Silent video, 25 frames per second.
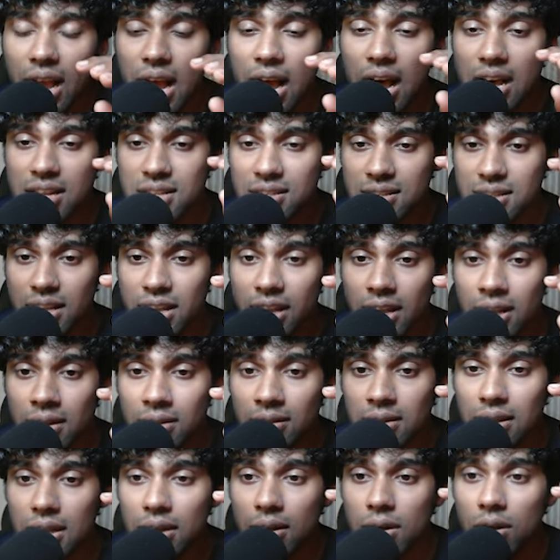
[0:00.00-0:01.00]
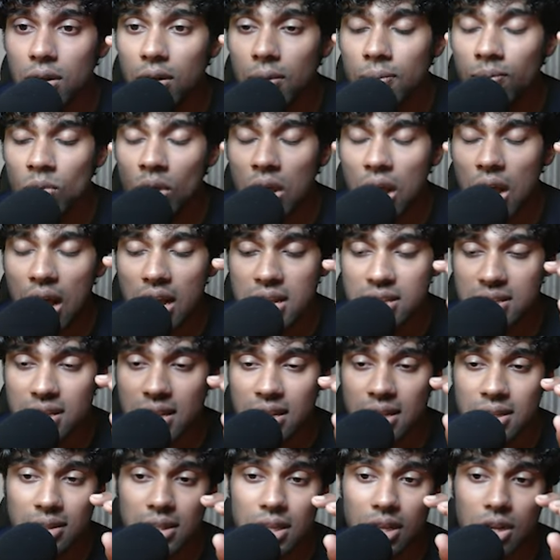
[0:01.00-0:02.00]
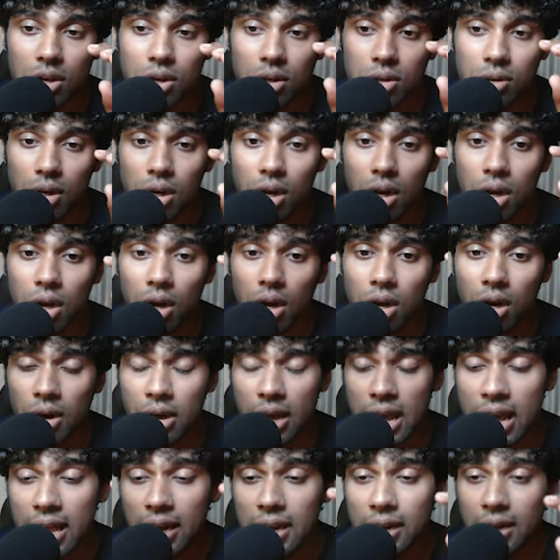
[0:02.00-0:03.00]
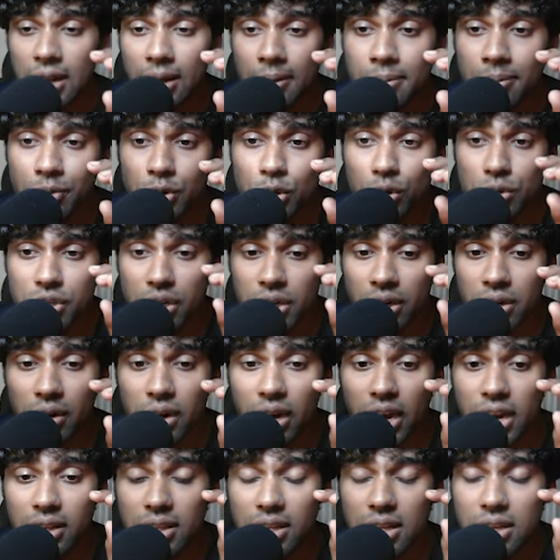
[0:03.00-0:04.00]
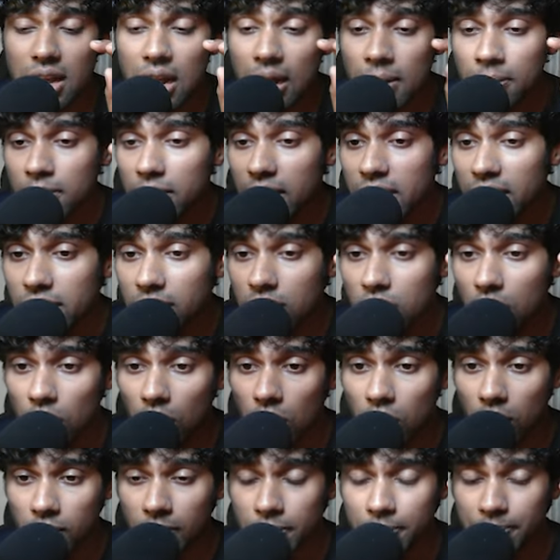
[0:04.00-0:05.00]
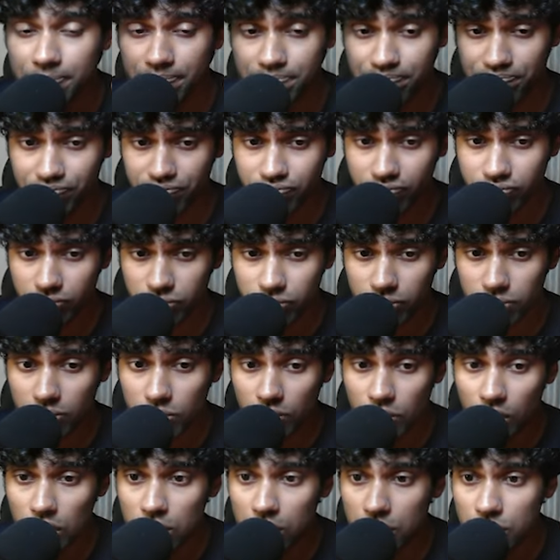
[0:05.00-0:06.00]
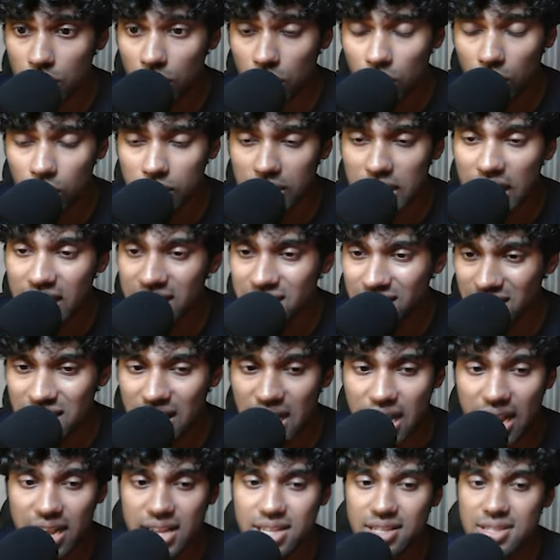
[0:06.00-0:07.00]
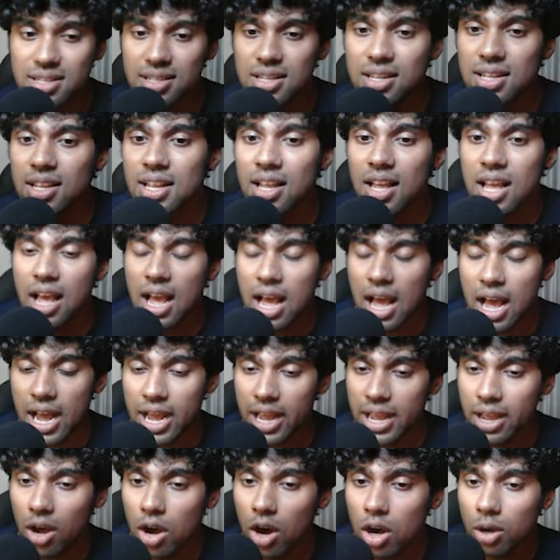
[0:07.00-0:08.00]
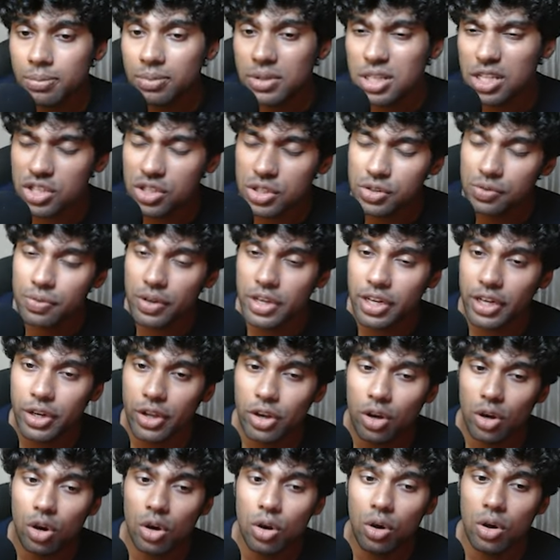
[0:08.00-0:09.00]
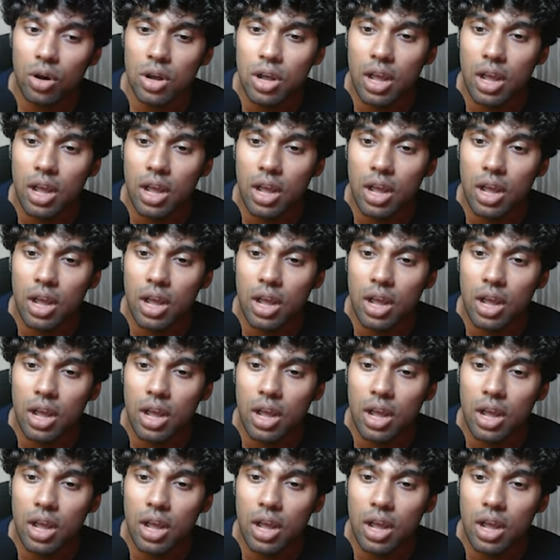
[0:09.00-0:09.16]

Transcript: asking the LLM to generate the complete code. So that's it guys. I hope this video